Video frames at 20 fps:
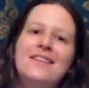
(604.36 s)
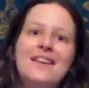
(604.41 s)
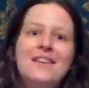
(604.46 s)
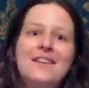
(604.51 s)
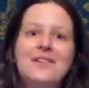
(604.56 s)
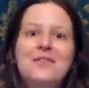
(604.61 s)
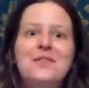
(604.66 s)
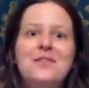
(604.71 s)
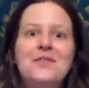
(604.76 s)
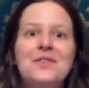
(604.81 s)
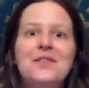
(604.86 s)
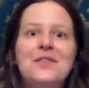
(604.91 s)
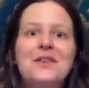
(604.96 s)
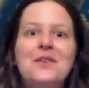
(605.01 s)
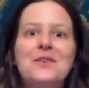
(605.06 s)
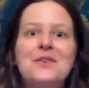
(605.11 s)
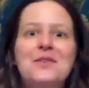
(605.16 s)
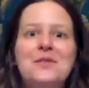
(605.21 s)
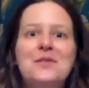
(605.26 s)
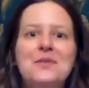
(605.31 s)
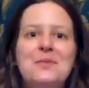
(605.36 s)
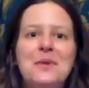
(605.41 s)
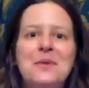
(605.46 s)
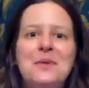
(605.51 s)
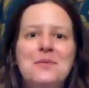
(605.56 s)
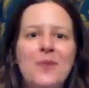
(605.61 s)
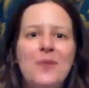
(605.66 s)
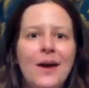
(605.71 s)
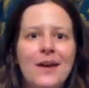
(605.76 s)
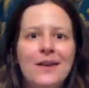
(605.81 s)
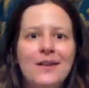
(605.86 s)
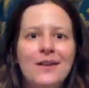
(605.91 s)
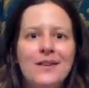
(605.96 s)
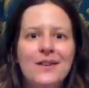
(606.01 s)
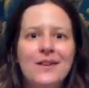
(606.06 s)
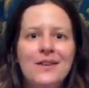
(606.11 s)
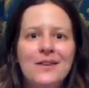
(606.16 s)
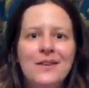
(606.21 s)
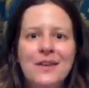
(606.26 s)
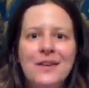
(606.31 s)
then obviously lost a bit of weight at
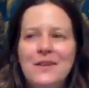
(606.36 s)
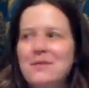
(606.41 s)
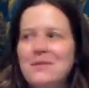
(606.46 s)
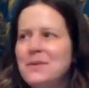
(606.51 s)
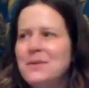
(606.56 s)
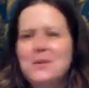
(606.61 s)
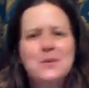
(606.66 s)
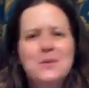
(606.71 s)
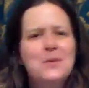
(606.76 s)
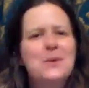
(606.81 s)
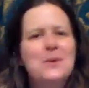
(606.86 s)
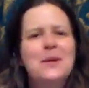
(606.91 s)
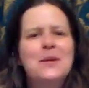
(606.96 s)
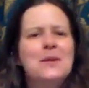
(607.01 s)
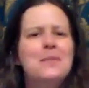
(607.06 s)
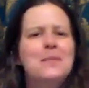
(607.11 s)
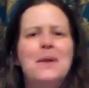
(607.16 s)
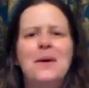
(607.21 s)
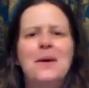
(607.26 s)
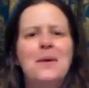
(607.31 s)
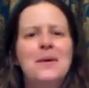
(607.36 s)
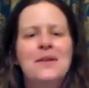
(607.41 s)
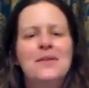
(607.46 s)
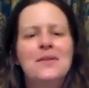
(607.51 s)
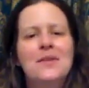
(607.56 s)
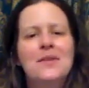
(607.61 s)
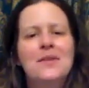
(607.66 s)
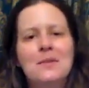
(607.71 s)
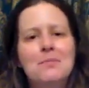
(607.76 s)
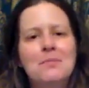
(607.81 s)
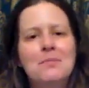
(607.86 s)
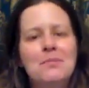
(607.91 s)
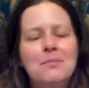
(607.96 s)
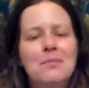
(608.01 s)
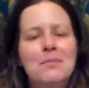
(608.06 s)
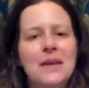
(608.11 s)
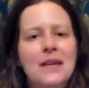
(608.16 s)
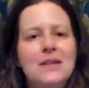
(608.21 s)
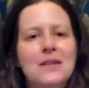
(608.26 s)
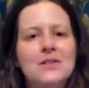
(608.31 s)
uni, and we're not talking about anything
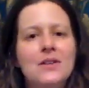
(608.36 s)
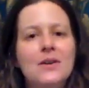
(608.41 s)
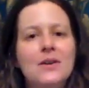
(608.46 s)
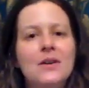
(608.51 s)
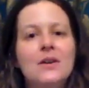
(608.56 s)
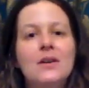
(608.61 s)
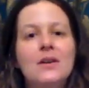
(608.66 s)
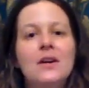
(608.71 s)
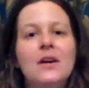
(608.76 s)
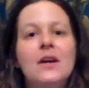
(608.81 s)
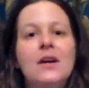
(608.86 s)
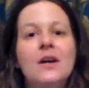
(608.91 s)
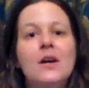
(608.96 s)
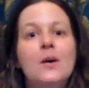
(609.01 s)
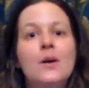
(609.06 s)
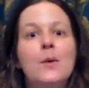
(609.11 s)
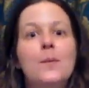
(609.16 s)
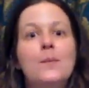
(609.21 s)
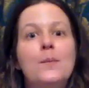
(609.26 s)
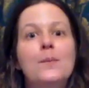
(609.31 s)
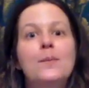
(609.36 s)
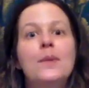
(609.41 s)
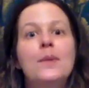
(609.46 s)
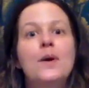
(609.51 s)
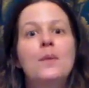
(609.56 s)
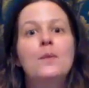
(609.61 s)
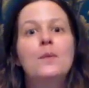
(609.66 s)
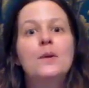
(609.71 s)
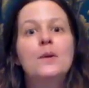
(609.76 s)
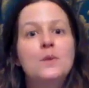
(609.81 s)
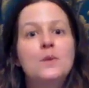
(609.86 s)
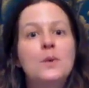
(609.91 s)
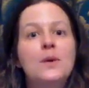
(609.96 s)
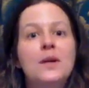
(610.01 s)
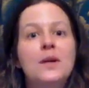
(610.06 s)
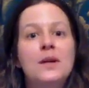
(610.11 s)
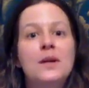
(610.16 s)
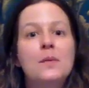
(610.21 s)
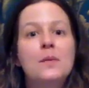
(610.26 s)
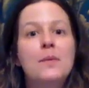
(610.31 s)
major, but we're
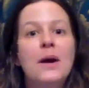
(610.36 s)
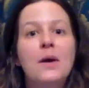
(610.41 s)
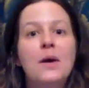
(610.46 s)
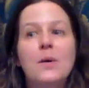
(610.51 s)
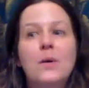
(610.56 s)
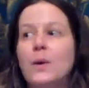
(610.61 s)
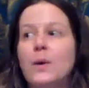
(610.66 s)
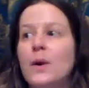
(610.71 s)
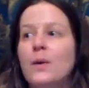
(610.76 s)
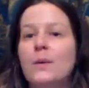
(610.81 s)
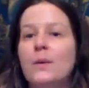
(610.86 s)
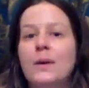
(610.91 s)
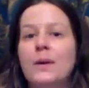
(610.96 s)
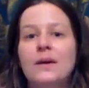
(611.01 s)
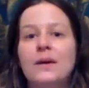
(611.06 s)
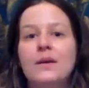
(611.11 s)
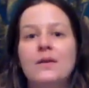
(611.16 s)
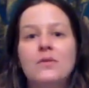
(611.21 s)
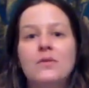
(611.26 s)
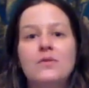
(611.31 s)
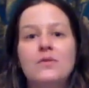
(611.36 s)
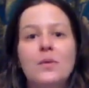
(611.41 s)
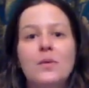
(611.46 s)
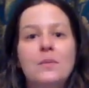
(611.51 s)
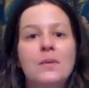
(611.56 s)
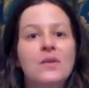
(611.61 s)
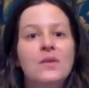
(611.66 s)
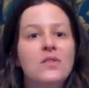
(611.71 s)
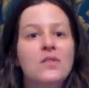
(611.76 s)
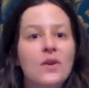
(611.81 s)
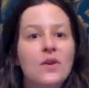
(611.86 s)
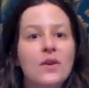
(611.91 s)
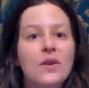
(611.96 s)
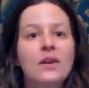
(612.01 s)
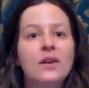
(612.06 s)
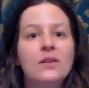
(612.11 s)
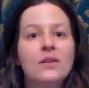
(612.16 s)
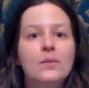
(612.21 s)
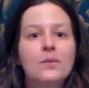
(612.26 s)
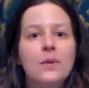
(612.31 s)
talking about going from a
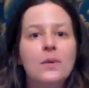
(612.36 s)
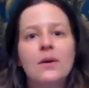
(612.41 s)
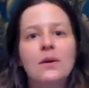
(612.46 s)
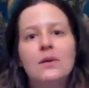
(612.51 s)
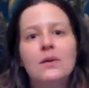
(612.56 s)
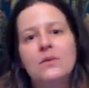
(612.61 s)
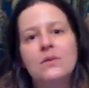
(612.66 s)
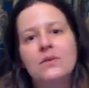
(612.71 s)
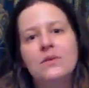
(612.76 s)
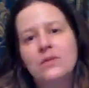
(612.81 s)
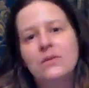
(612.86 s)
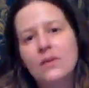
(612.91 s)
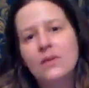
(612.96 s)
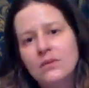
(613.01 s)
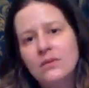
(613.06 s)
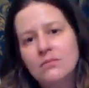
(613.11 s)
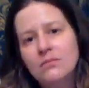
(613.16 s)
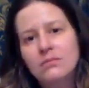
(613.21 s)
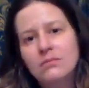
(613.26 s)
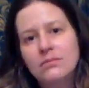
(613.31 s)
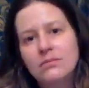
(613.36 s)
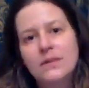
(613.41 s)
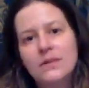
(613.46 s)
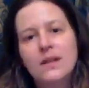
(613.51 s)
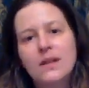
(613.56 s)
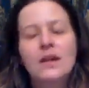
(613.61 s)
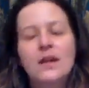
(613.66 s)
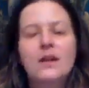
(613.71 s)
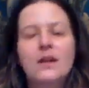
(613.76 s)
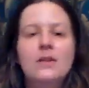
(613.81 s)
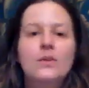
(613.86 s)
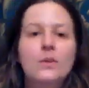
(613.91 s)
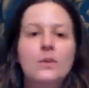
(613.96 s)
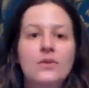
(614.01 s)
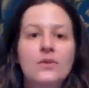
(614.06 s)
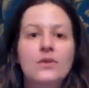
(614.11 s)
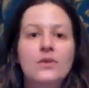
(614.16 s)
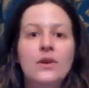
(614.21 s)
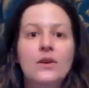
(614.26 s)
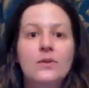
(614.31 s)
size where I was just like, to a
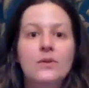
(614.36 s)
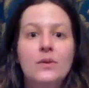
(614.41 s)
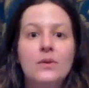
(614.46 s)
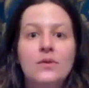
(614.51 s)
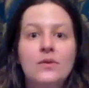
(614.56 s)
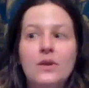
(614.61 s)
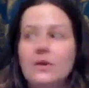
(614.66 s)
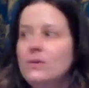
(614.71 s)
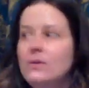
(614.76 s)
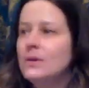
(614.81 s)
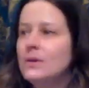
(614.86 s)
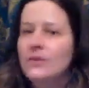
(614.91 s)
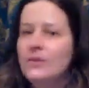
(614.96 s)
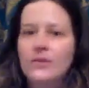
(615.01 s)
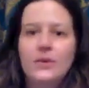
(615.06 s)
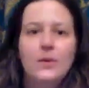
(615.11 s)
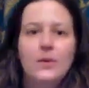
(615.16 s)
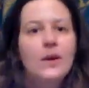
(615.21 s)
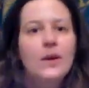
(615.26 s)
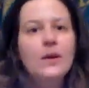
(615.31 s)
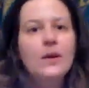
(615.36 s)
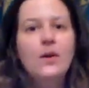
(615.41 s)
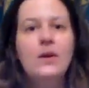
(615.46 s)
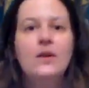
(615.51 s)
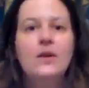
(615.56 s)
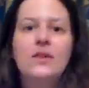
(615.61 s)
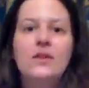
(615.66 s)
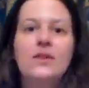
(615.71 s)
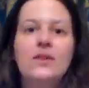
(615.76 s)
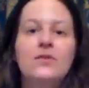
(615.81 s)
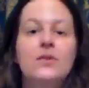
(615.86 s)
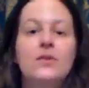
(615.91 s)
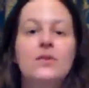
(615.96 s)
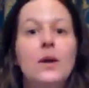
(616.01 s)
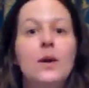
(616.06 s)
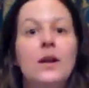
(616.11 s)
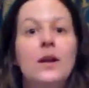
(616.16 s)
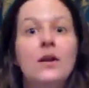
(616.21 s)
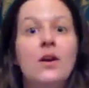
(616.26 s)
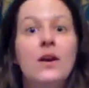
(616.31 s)
size where I was like, oh, I feel quite lively, I feel
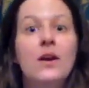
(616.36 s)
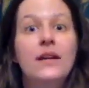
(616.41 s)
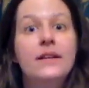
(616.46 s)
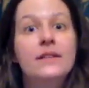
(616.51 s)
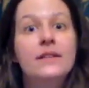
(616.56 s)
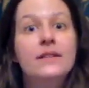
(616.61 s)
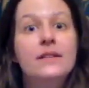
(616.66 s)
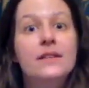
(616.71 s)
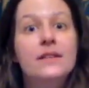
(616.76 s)
quite light.